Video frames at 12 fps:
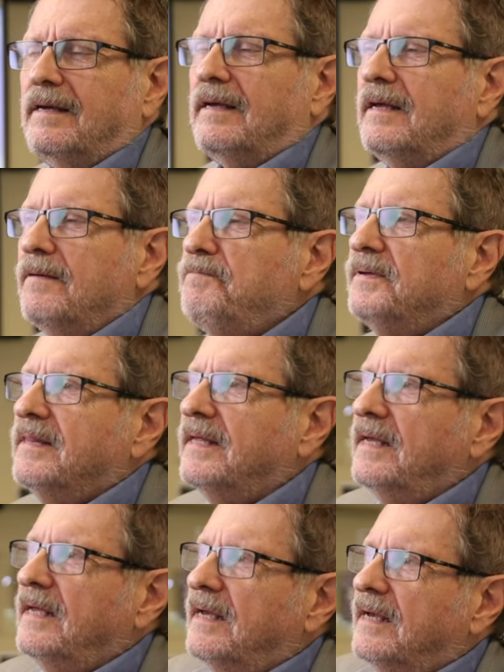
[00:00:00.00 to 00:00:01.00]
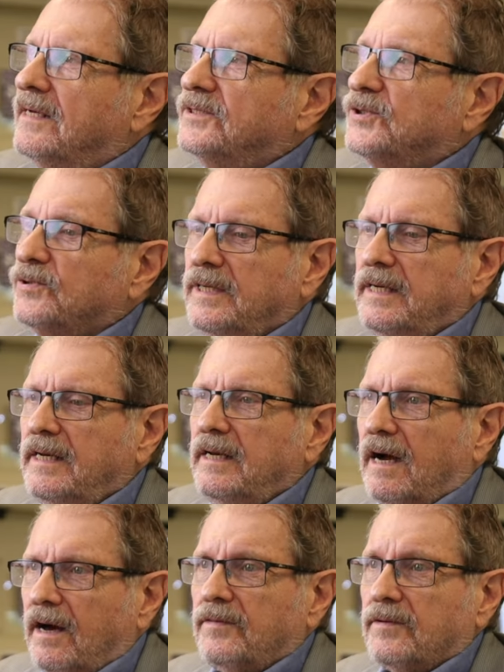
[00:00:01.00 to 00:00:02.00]
Empathy is treating
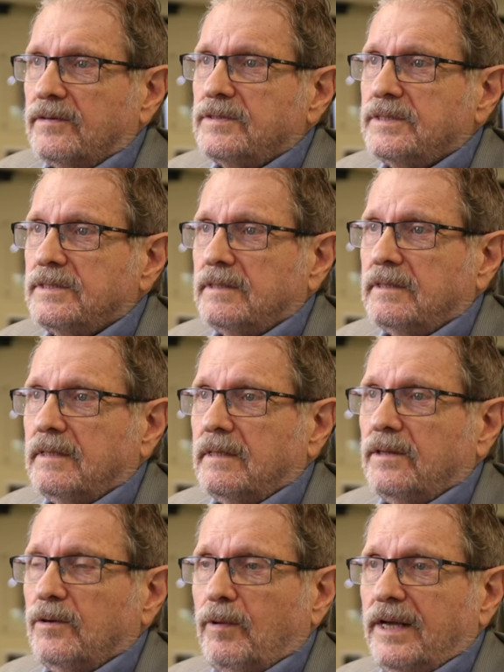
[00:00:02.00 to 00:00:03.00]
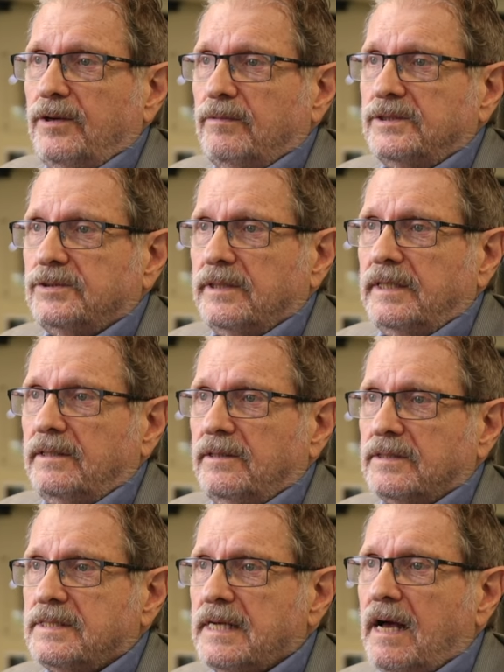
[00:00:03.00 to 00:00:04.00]
others the way you would treat
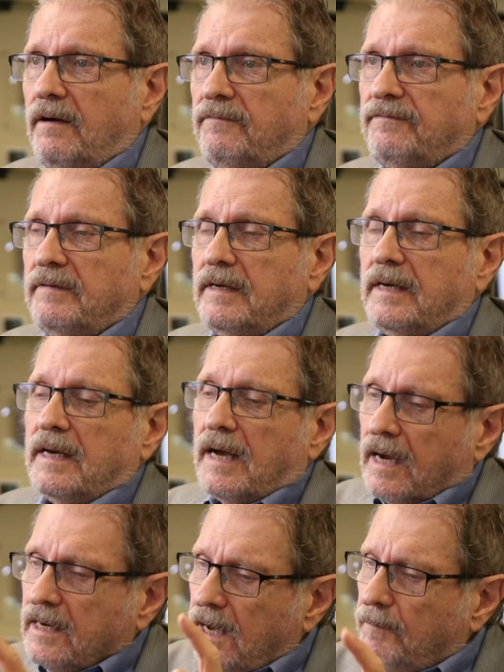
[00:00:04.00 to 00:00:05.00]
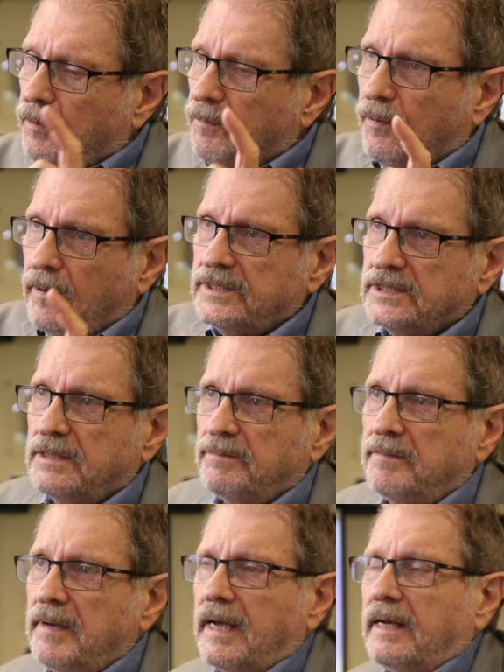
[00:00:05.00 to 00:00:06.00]
yourself. A couple points to
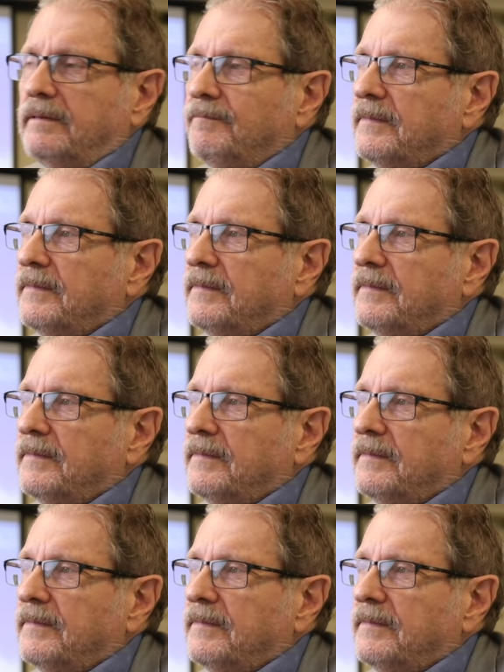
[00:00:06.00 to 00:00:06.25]
be made.